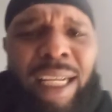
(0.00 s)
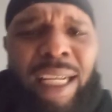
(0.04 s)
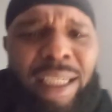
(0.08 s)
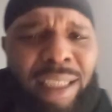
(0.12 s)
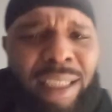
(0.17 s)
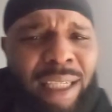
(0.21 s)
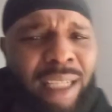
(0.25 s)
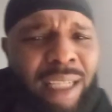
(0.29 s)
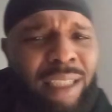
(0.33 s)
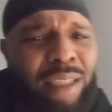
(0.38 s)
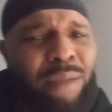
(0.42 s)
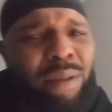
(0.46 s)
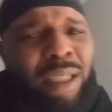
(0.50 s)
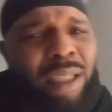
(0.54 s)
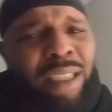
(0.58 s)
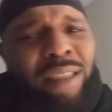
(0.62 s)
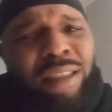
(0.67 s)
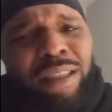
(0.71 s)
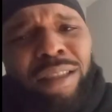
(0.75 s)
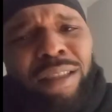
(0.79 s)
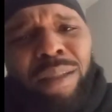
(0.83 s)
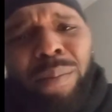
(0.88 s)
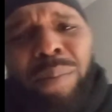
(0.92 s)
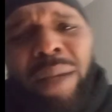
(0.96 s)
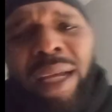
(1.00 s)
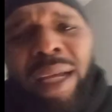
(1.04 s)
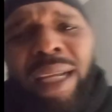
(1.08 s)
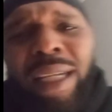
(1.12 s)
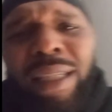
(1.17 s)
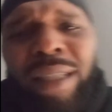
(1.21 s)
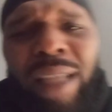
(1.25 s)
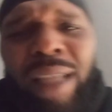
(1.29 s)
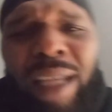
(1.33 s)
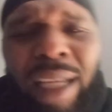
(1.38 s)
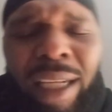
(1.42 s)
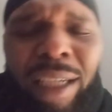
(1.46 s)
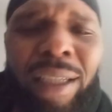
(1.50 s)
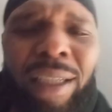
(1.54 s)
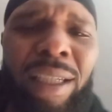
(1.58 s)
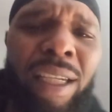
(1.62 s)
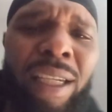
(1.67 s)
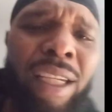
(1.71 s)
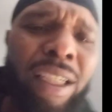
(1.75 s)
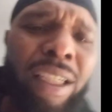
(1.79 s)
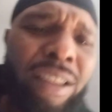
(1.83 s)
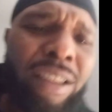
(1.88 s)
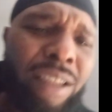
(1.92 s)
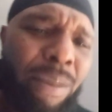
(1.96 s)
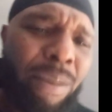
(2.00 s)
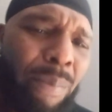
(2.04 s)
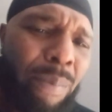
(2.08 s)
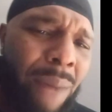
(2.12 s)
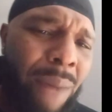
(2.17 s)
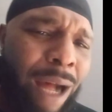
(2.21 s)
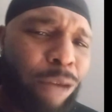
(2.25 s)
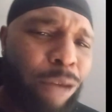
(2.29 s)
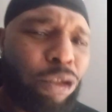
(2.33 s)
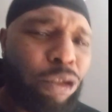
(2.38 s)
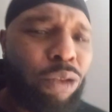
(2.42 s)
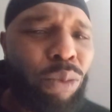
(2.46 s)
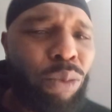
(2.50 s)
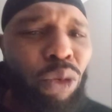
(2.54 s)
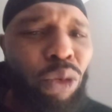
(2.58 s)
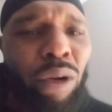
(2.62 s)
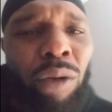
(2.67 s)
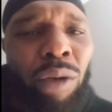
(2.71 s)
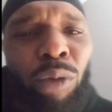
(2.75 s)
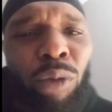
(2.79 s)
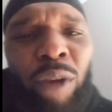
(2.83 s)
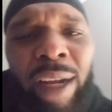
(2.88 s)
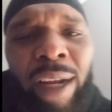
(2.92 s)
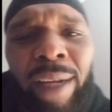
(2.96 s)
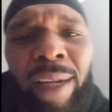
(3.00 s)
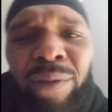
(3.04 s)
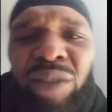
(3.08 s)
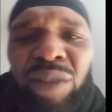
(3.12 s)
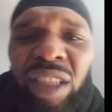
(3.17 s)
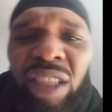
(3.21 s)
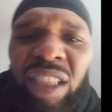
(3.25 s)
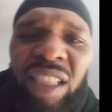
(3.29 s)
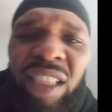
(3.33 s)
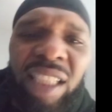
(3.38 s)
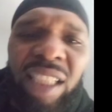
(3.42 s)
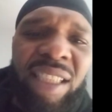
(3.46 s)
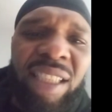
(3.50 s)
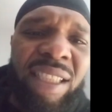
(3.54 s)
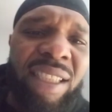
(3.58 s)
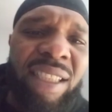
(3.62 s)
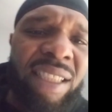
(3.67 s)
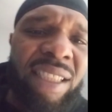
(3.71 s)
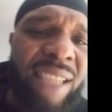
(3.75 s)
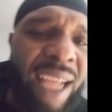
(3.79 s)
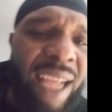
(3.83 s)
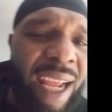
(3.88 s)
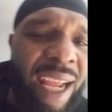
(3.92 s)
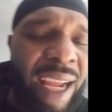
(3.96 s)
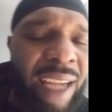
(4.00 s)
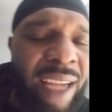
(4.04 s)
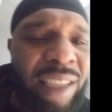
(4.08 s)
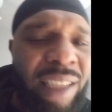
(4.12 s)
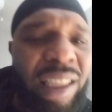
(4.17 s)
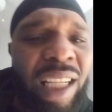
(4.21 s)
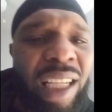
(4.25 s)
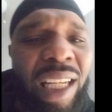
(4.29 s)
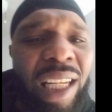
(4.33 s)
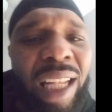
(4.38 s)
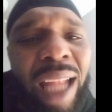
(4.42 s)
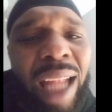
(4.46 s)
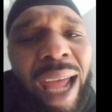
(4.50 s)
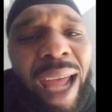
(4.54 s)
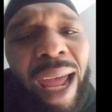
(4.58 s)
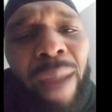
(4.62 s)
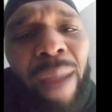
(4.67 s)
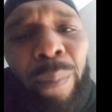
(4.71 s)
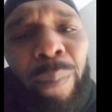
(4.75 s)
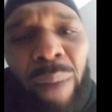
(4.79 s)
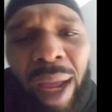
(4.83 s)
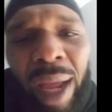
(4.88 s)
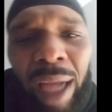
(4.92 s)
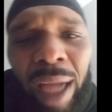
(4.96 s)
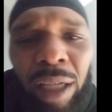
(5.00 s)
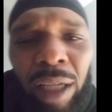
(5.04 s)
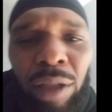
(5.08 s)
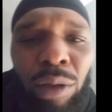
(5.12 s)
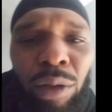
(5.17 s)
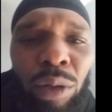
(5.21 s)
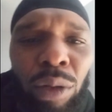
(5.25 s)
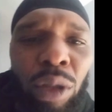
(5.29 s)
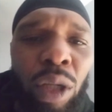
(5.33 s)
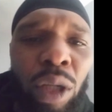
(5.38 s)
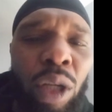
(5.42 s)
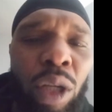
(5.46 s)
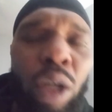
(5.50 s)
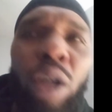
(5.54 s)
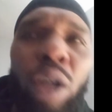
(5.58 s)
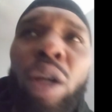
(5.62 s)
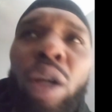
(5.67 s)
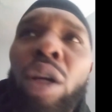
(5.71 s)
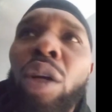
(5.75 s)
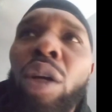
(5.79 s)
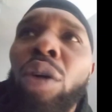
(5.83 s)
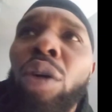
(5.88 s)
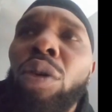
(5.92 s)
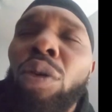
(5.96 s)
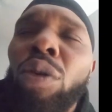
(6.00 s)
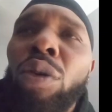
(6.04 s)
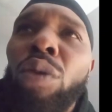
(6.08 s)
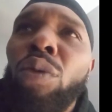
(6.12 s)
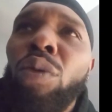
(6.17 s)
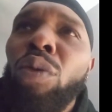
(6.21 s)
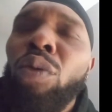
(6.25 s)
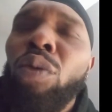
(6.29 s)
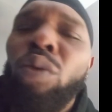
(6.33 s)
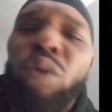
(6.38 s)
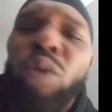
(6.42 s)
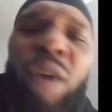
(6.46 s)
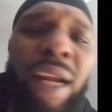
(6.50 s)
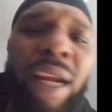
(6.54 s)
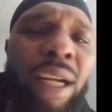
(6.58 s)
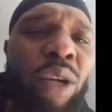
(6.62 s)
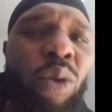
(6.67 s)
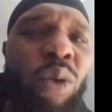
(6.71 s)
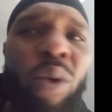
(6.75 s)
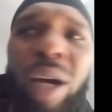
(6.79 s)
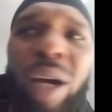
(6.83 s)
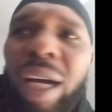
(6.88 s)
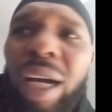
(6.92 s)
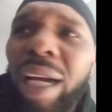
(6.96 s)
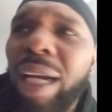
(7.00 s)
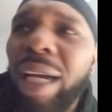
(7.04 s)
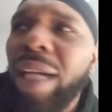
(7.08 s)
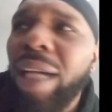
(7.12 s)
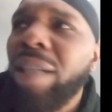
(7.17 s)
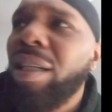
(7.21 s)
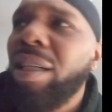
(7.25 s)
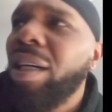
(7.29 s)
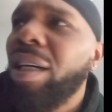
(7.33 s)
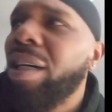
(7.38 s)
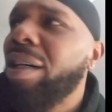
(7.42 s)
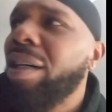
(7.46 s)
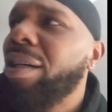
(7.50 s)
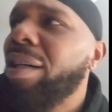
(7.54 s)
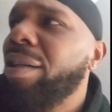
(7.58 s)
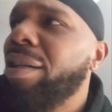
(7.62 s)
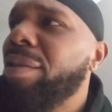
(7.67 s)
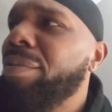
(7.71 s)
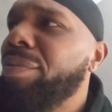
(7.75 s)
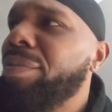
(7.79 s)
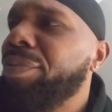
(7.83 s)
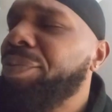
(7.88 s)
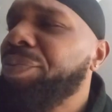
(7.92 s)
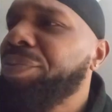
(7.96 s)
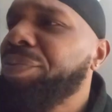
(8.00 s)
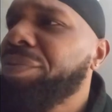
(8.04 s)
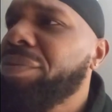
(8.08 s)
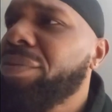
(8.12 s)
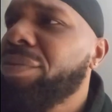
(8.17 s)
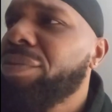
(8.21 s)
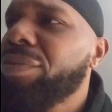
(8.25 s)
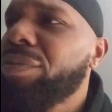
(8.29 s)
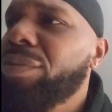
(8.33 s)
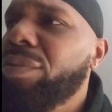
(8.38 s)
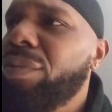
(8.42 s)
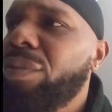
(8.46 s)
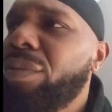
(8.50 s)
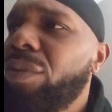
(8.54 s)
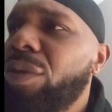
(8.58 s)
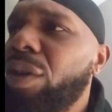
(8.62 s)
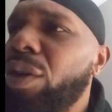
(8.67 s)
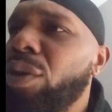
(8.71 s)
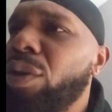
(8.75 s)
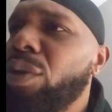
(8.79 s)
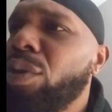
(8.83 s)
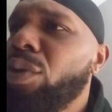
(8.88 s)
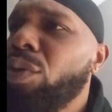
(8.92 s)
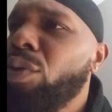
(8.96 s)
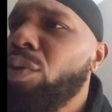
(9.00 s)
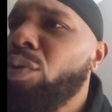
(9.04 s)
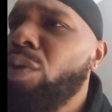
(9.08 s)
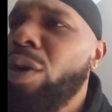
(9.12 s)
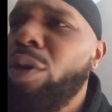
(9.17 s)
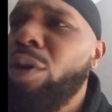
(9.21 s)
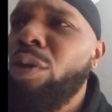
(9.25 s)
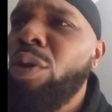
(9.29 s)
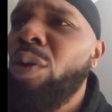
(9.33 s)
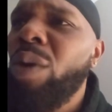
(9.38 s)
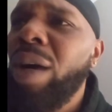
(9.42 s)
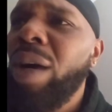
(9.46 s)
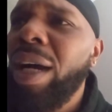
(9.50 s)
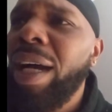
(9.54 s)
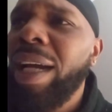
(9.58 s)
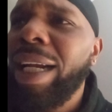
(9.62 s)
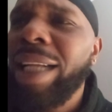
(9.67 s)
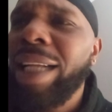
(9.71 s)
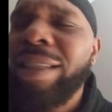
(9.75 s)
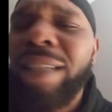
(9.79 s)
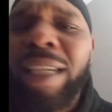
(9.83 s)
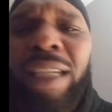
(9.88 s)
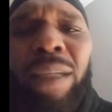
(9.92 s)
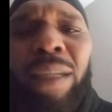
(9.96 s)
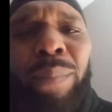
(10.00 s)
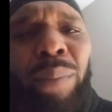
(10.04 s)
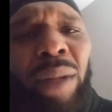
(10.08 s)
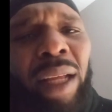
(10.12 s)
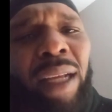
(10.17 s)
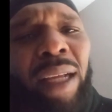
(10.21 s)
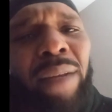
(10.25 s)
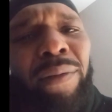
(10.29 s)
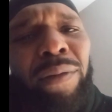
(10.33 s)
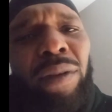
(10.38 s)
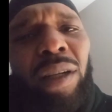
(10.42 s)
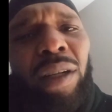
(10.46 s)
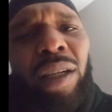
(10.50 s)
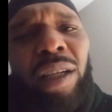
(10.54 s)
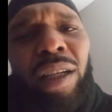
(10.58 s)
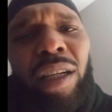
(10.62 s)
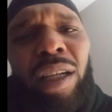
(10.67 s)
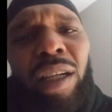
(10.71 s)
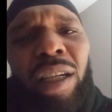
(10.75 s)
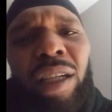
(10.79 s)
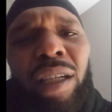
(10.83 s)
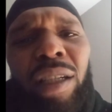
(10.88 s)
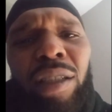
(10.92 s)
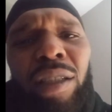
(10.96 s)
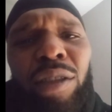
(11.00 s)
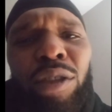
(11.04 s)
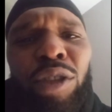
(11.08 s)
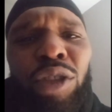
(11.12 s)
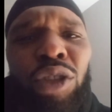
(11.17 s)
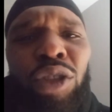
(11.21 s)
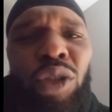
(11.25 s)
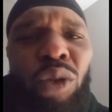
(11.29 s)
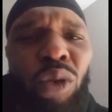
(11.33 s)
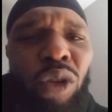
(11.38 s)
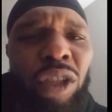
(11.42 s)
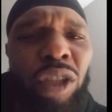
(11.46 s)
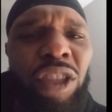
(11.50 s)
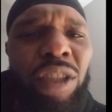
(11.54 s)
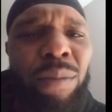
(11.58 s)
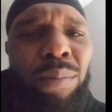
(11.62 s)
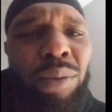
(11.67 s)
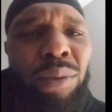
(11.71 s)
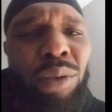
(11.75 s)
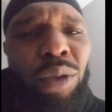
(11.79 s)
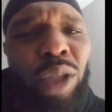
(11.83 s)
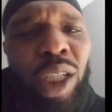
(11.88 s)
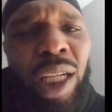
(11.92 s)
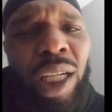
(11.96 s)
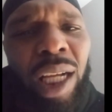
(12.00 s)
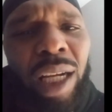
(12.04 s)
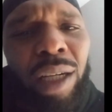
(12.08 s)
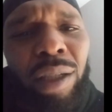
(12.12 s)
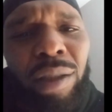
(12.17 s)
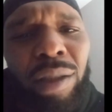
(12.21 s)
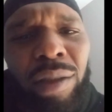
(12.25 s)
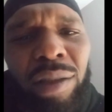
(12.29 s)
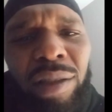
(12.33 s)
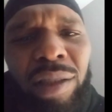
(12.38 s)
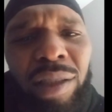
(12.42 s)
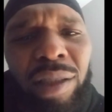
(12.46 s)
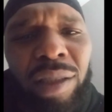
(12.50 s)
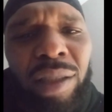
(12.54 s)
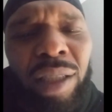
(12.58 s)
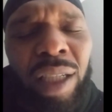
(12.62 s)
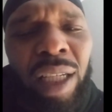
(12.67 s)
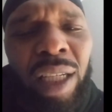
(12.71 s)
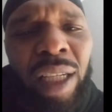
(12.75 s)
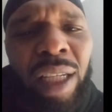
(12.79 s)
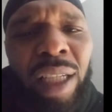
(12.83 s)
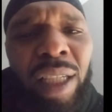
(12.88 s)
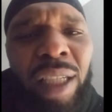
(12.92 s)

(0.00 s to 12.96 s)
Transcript: And then the, this is the main thing. The Baltimore Ravens just signed a linebacker, Raekwon, um, Roquan, I think he played for uh, Georgia Bulldogs.